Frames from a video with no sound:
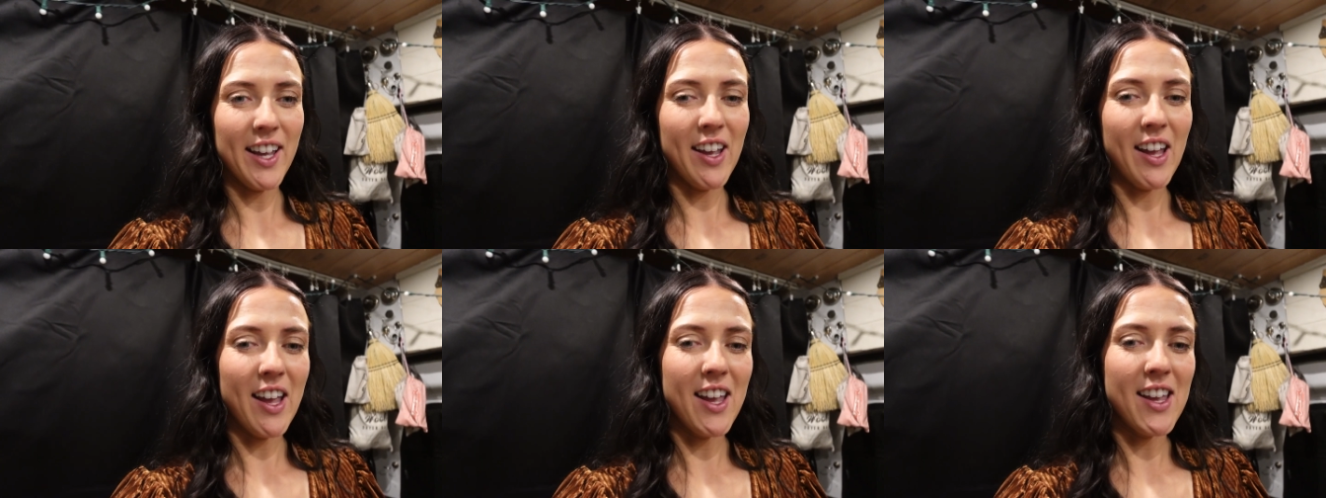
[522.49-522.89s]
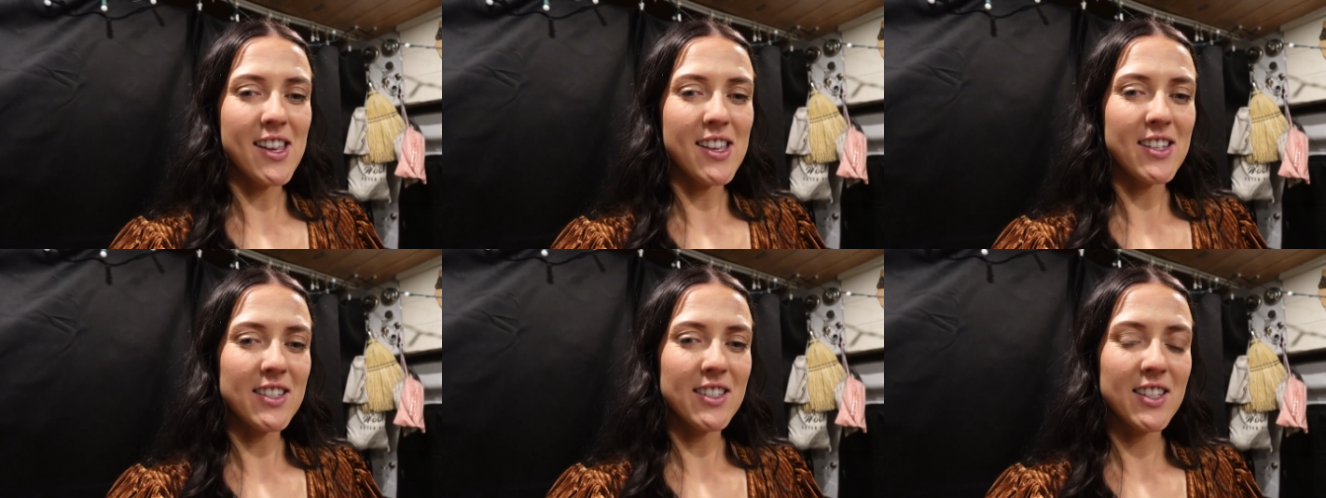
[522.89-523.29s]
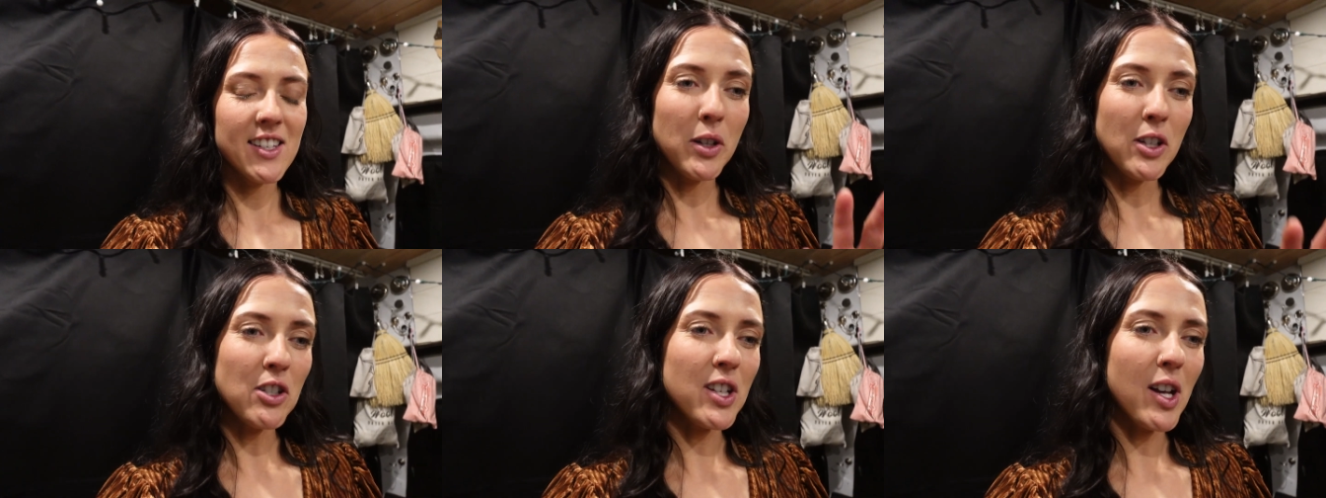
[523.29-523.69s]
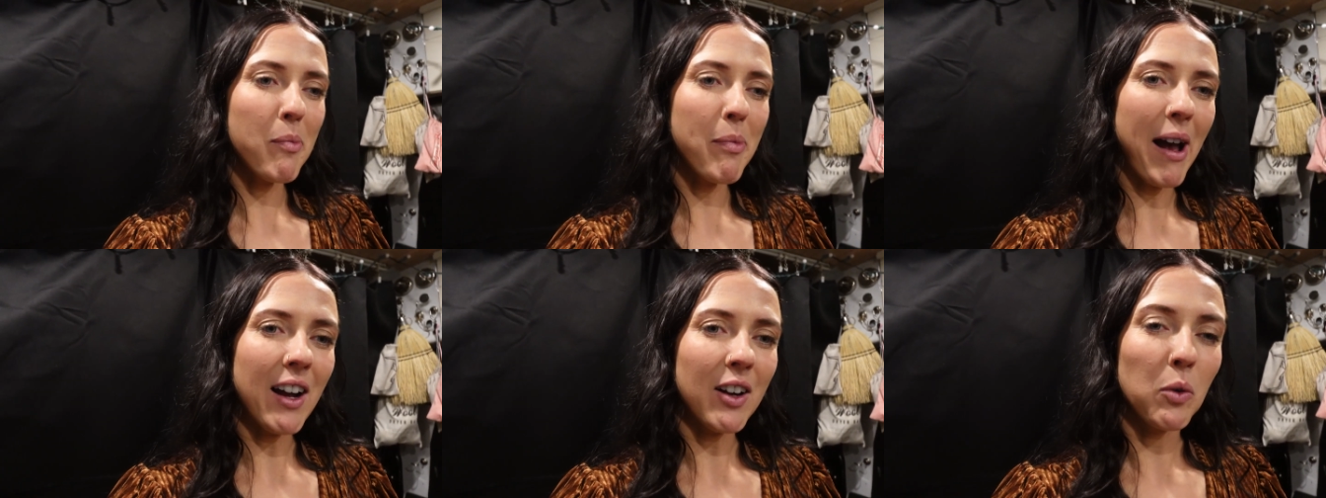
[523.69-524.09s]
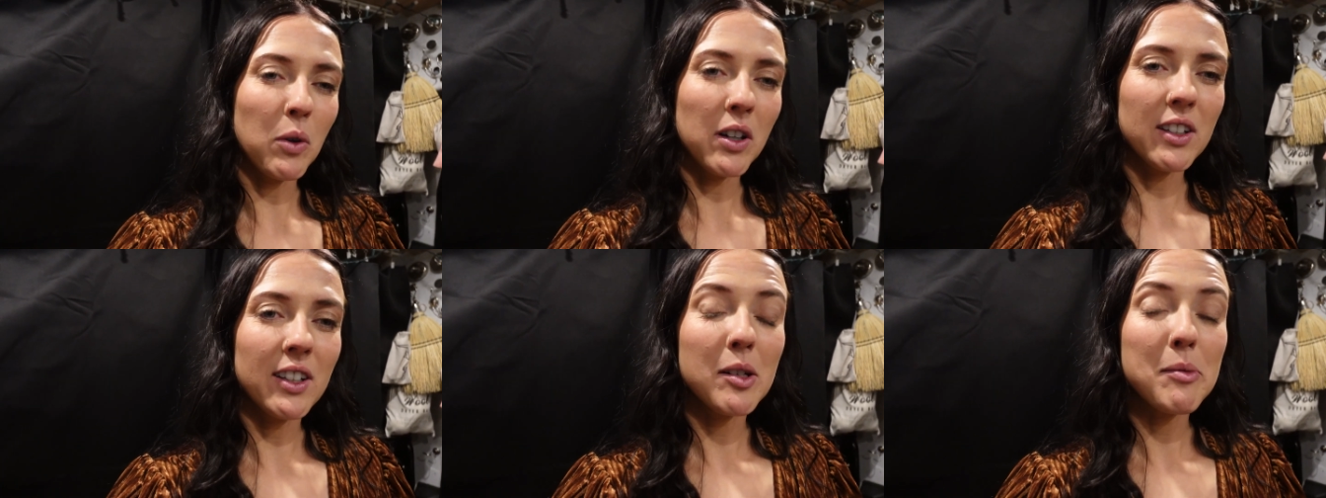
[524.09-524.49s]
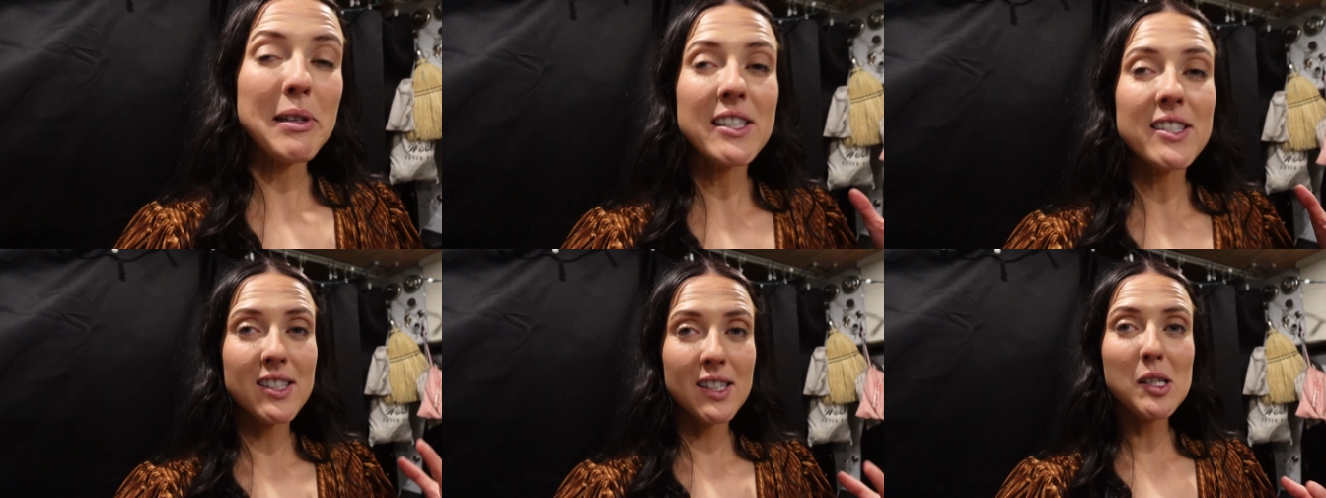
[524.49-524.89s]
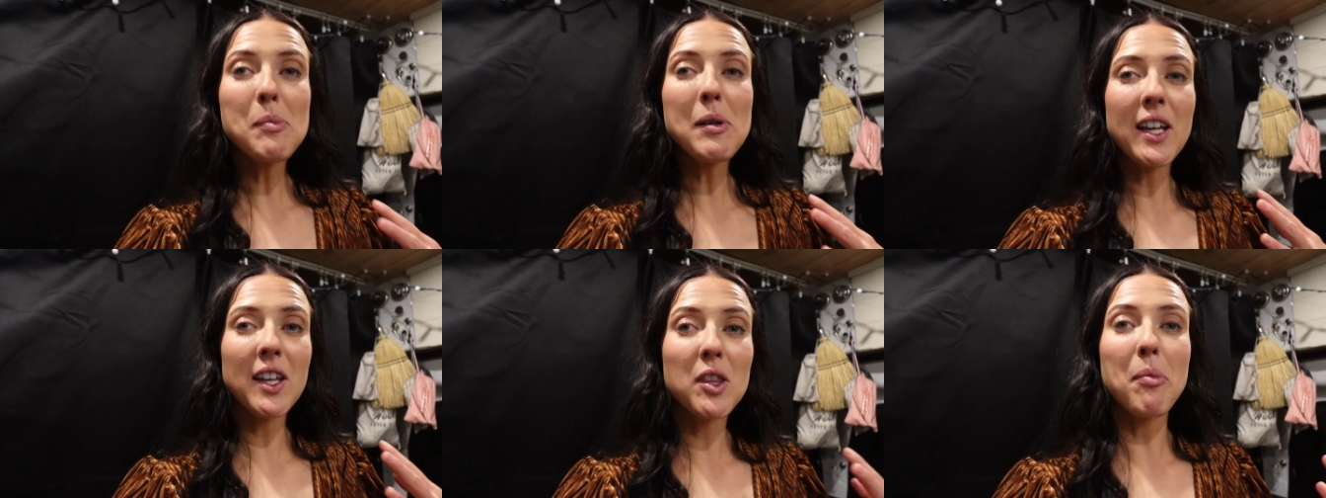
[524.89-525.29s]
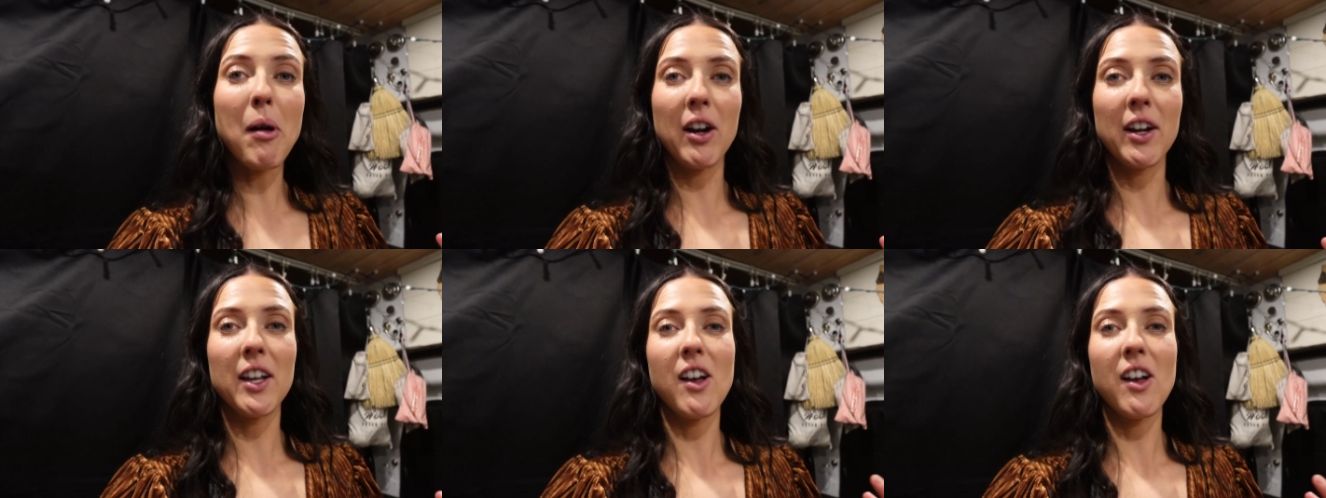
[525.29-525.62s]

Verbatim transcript: and we just got back. We're gonna be sleeping in the parking